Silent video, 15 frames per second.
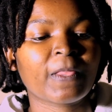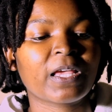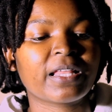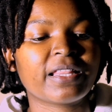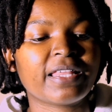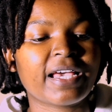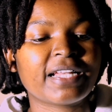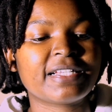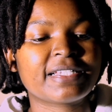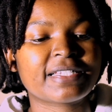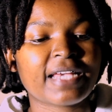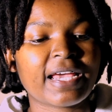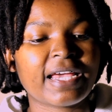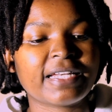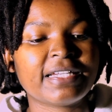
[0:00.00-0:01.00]
That
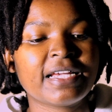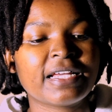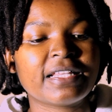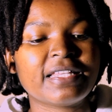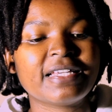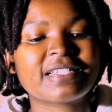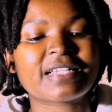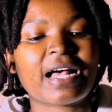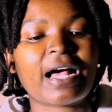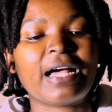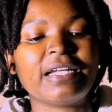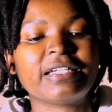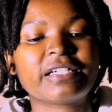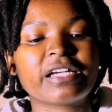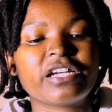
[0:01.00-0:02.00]
said, these are
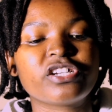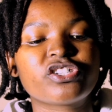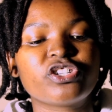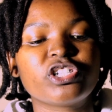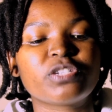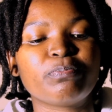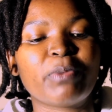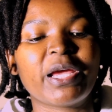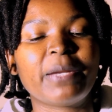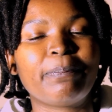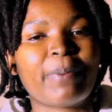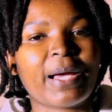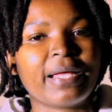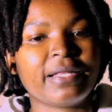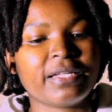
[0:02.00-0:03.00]
allegations made
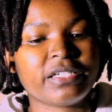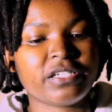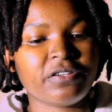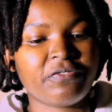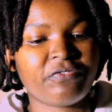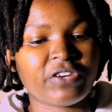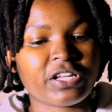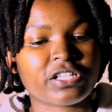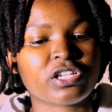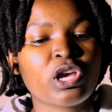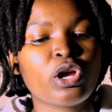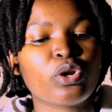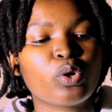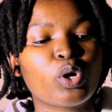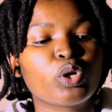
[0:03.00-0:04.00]
by the defense,
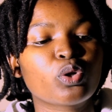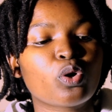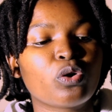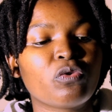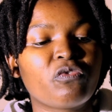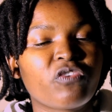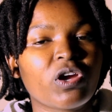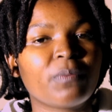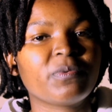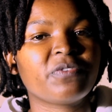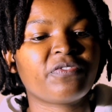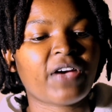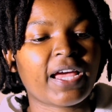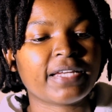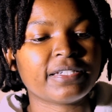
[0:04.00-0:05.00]
not confirmed
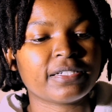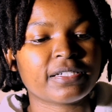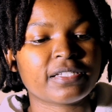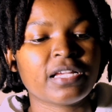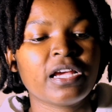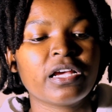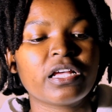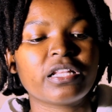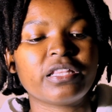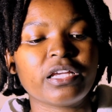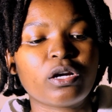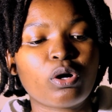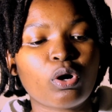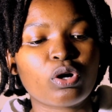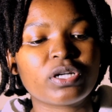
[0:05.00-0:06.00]
findings. The
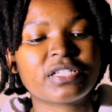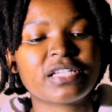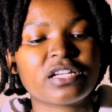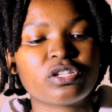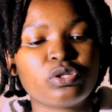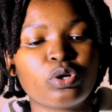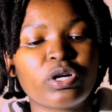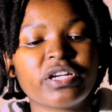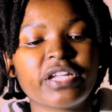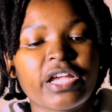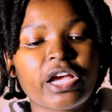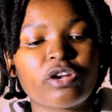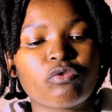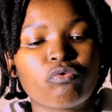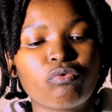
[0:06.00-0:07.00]
court has not
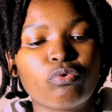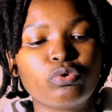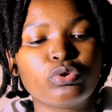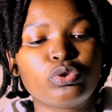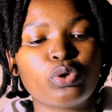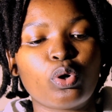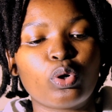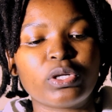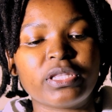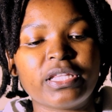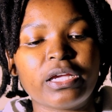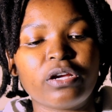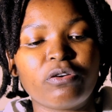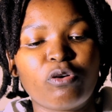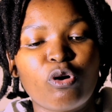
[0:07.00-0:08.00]
yet ruled on
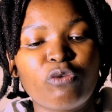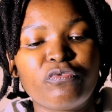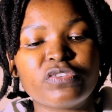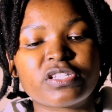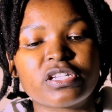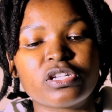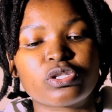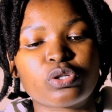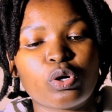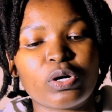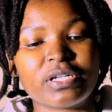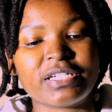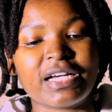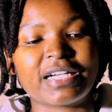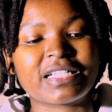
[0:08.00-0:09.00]
the officer's
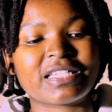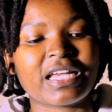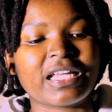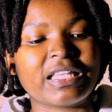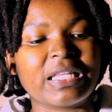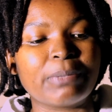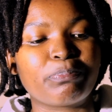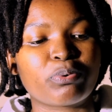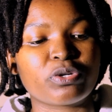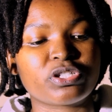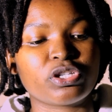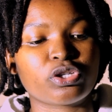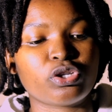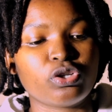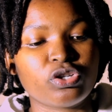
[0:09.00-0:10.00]
conduct and the
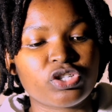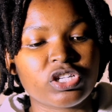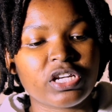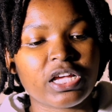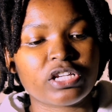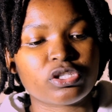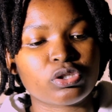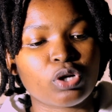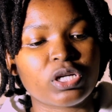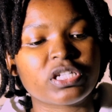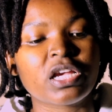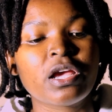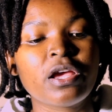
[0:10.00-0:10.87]
prosecution has not